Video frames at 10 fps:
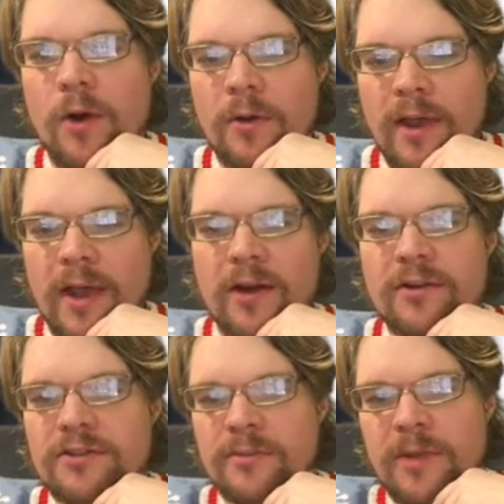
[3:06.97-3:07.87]
Okay,
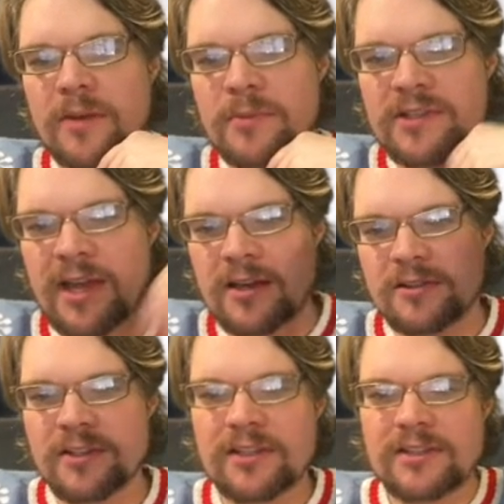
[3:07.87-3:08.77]
here's the meat and
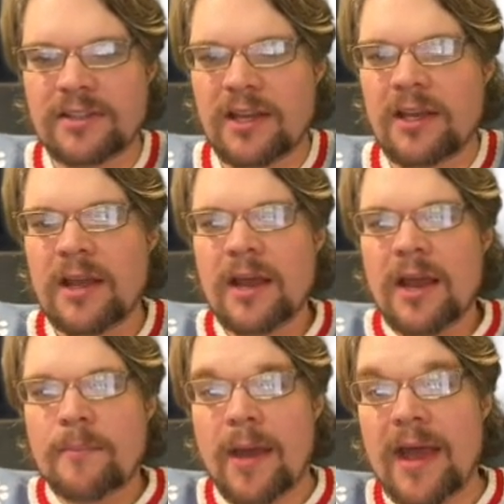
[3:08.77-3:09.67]
potatoes. Let's see.
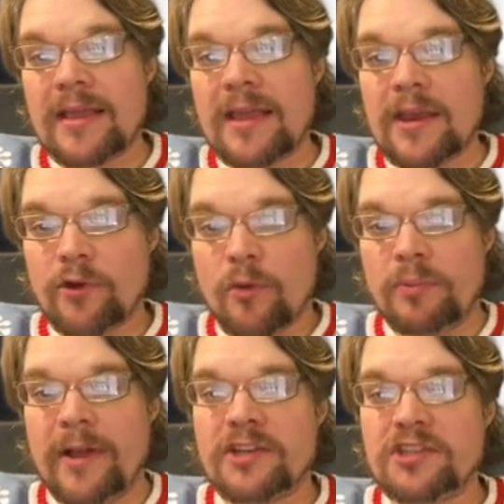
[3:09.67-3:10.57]
Back the hero
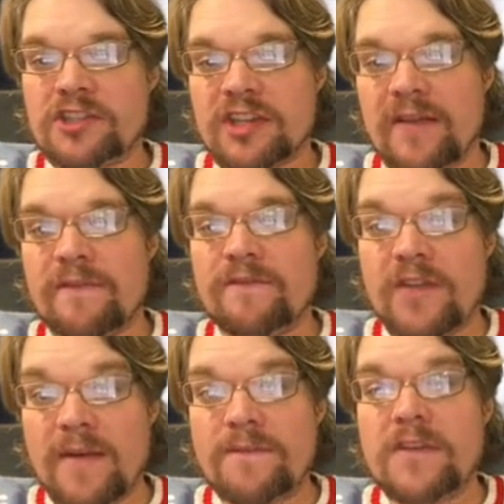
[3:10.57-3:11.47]
pledge to save
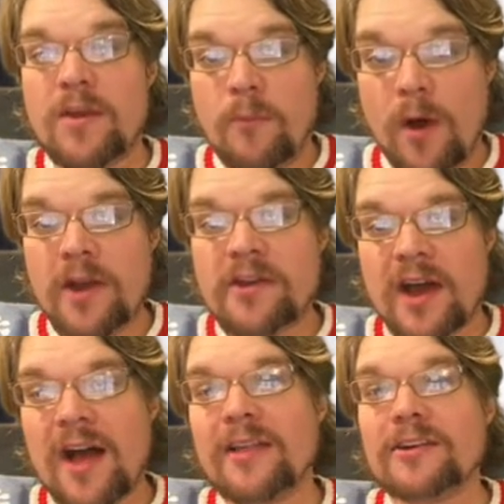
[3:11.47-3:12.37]

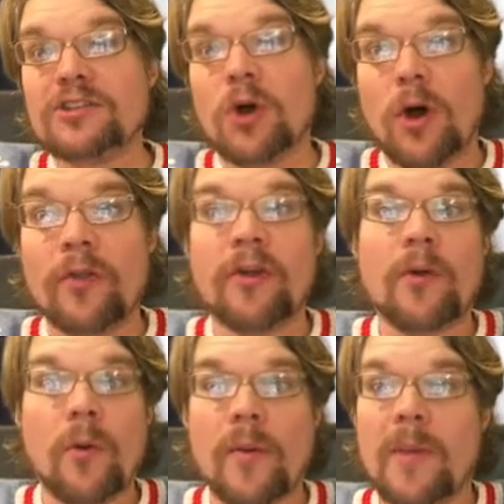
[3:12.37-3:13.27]
$51 on the
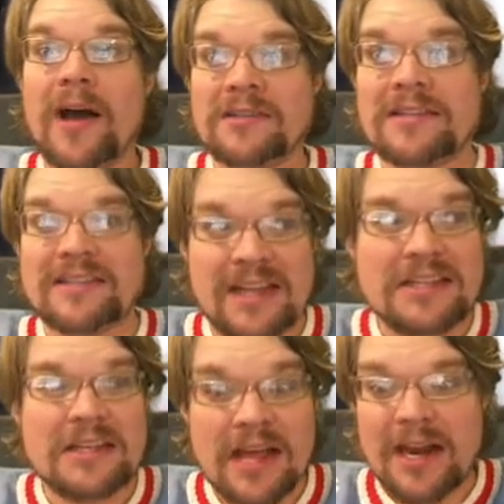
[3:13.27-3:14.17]
core box.
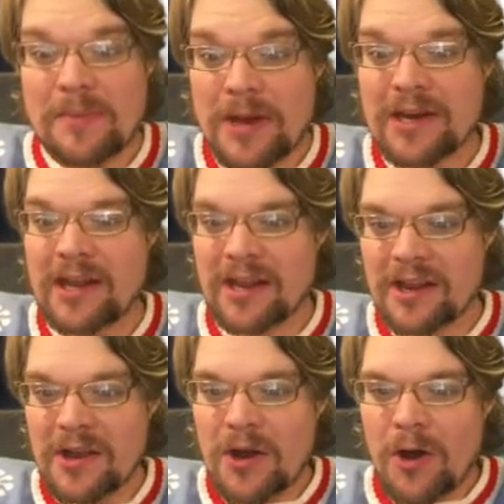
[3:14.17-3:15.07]
That's a lot of money.
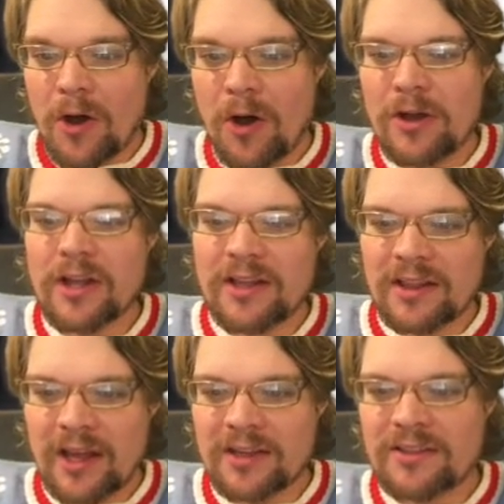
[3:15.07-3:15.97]
All
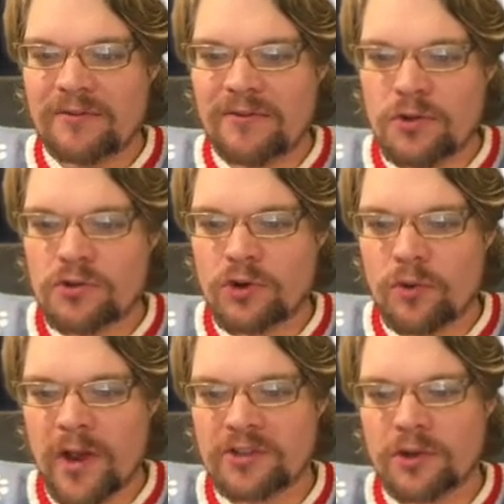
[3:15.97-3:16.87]
unlocked and future
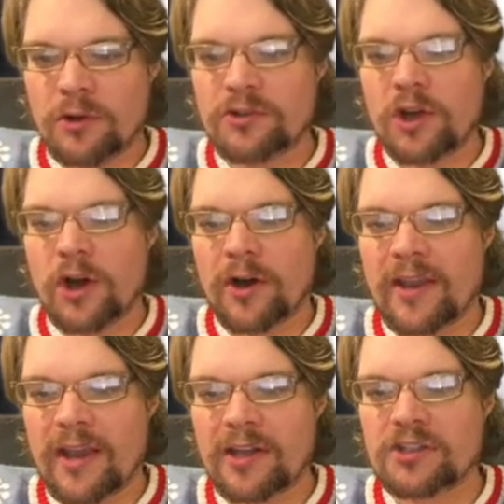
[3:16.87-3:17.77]
quest goals are
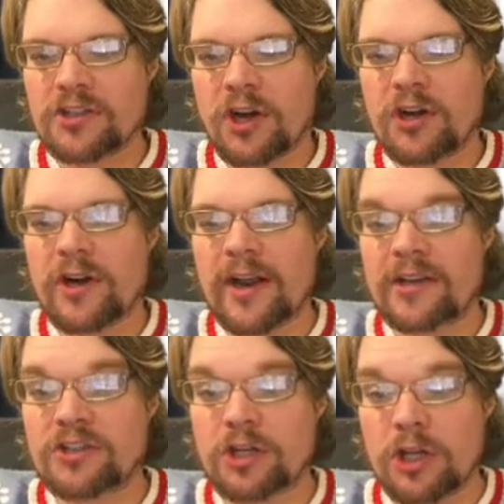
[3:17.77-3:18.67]
Kickstarter
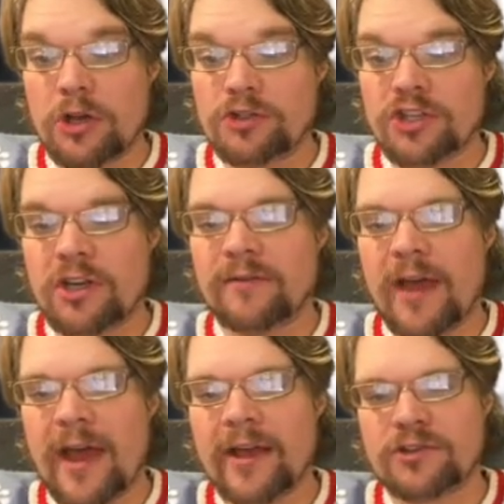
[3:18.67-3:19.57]
exclusive
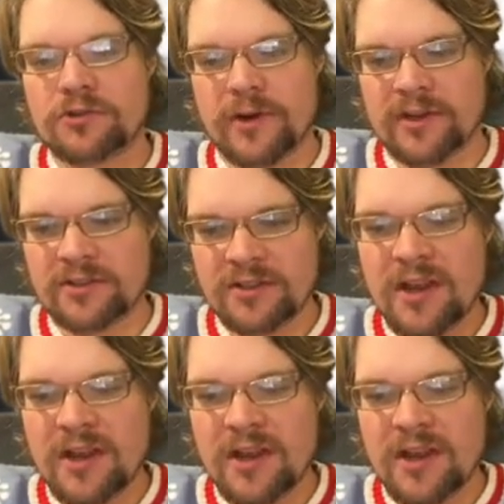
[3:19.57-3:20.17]
asterisks.